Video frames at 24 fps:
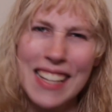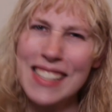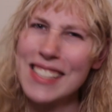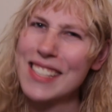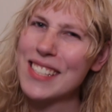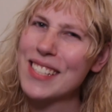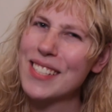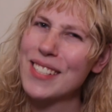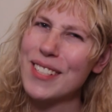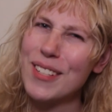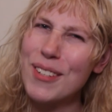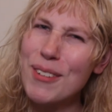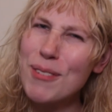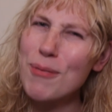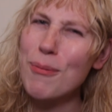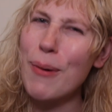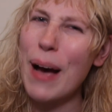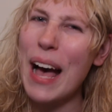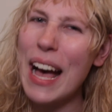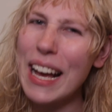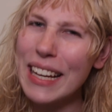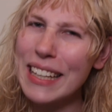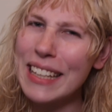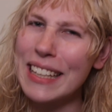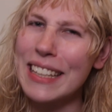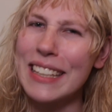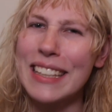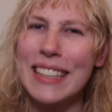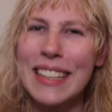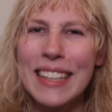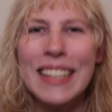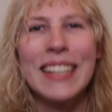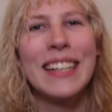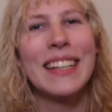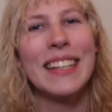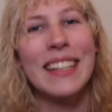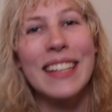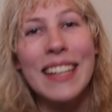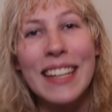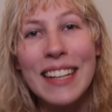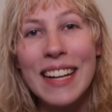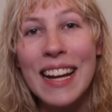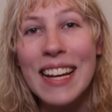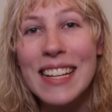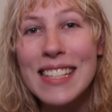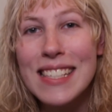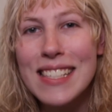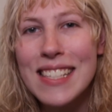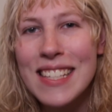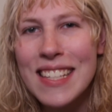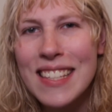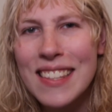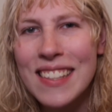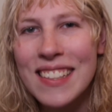That's so wacky. Can I see